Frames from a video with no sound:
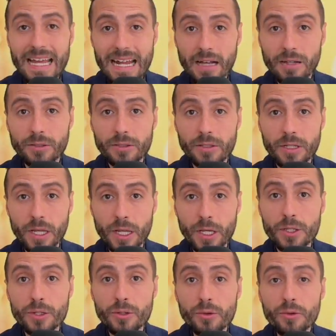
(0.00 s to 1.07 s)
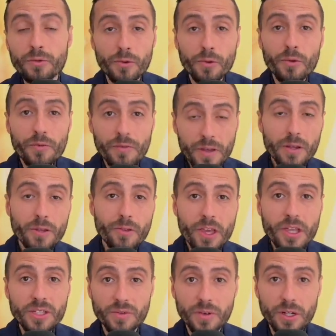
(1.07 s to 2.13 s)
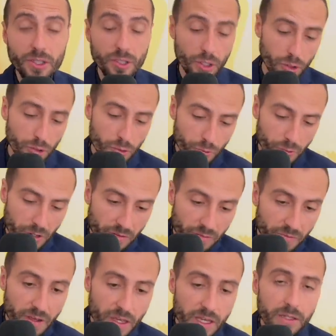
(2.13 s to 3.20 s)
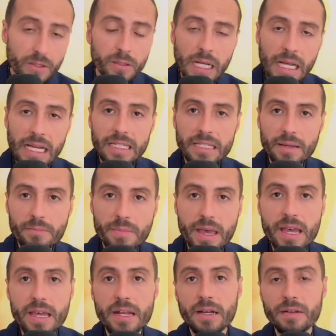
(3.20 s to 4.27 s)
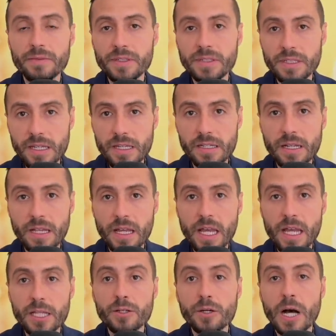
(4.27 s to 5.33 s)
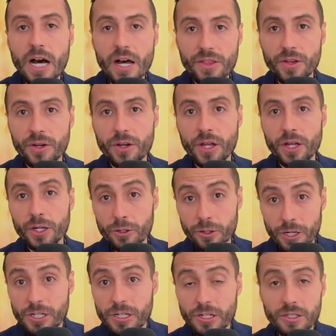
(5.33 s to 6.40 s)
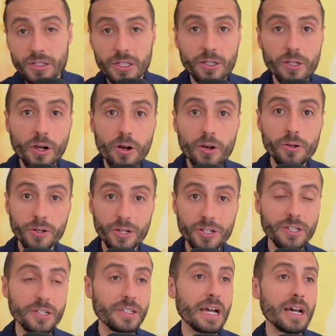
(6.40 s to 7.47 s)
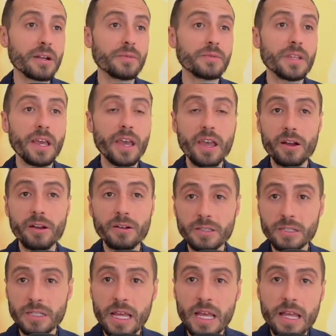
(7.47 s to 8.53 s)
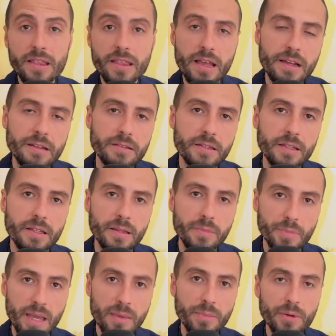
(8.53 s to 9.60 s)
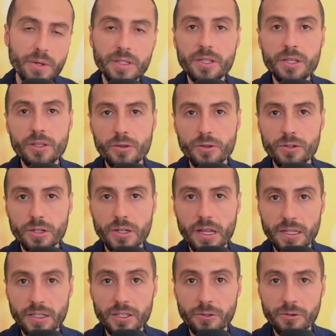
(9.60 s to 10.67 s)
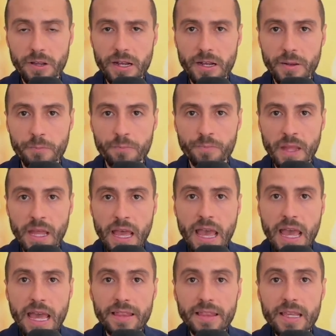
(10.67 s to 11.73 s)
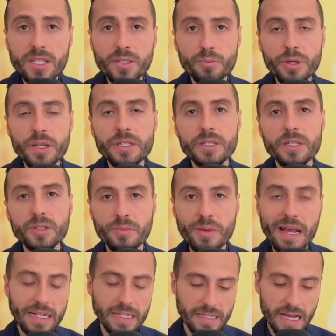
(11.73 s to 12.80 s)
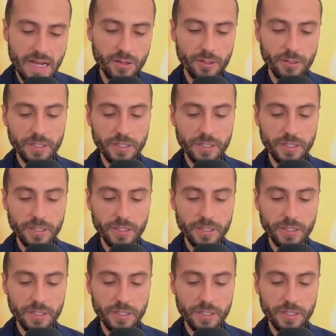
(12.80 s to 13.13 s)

out to fulfill this verse, to reveal the man of sin to other Christians and call Christians out of the errors that the papal institution has created. And this brings us back now to